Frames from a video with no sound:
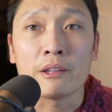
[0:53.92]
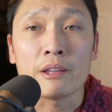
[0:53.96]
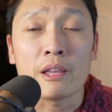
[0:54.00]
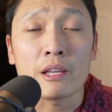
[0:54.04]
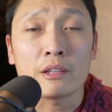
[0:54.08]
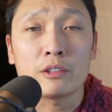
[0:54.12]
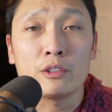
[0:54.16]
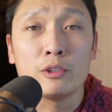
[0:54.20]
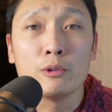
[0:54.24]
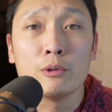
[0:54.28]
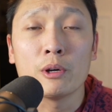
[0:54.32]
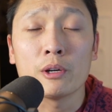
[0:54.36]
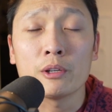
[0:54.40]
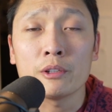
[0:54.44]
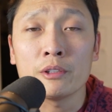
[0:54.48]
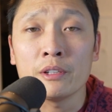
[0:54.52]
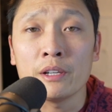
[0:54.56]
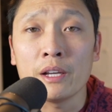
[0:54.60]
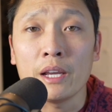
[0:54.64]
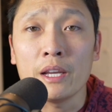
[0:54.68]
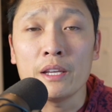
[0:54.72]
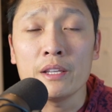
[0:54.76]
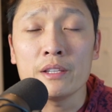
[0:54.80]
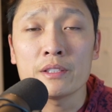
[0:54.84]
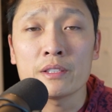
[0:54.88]
that
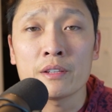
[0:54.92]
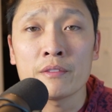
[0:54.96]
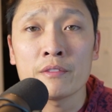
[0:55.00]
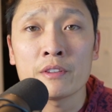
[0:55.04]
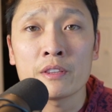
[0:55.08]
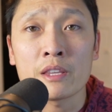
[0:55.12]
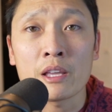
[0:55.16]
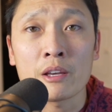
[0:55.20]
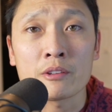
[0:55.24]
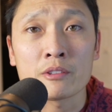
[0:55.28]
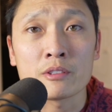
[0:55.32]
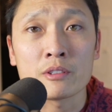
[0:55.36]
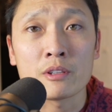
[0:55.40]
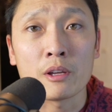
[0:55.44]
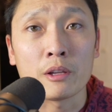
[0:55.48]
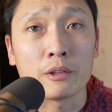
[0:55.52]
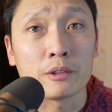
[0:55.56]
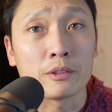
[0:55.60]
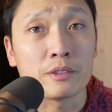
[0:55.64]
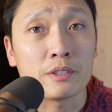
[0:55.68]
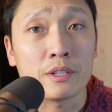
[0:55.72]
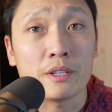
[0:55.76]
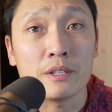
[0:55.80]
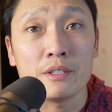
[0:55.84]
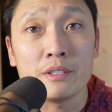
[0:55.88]

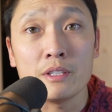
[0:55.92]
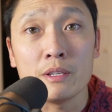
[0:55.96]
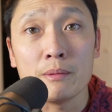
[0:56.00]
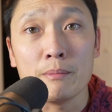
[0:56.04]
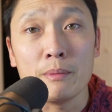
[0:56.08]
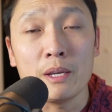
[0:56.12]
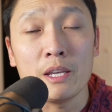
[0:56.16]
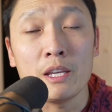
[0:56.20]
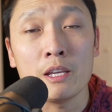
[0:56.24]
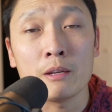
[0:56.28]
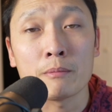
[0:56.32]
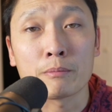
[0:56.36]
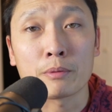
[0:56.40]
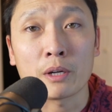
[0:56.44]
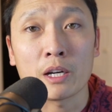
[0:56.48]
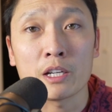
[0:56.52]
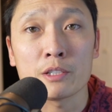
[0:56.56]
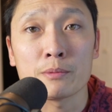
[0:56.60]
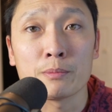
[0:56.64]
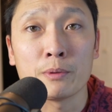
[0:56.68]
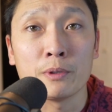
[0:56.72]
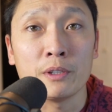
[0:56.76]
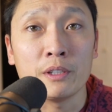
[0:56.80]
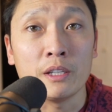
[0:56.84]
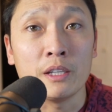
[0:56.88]
$287,000 is the median price
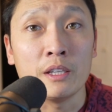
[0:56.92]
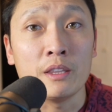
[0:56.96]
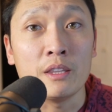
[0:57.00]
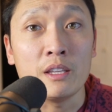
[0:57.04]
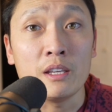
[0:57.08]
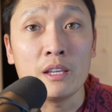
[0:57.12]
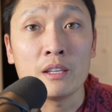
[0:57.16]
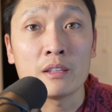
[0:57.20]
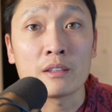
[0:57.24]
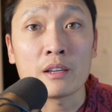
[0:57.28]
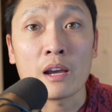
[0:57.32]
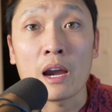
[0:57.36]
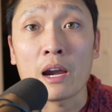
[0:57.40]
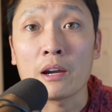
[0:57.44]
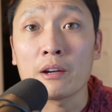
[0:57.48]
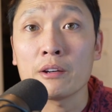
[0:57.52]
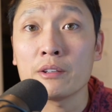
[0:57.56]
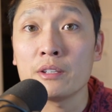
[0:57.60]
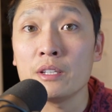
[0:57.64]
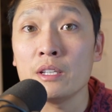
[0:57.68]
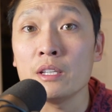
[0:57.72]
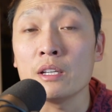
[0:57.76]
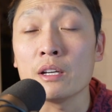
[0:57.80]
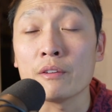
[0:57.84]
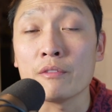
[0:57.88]
point in the
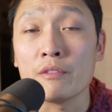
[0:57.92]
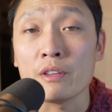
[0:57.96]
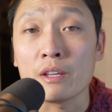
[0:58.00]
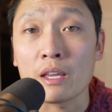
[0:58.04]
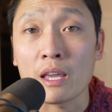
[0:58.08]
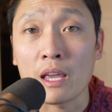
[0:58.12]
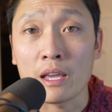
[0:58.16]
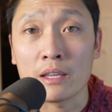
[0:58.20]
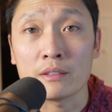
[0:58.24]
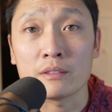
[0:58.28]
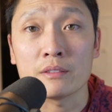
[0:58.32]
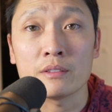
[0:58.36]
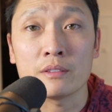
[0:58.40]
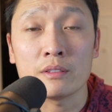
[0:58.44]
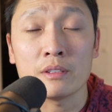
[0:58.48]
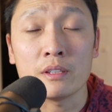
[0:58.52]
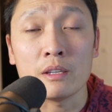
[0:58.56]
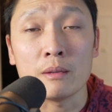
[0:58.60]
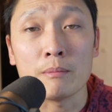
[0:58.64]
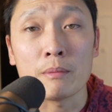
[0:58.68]
entirety of the Kansas City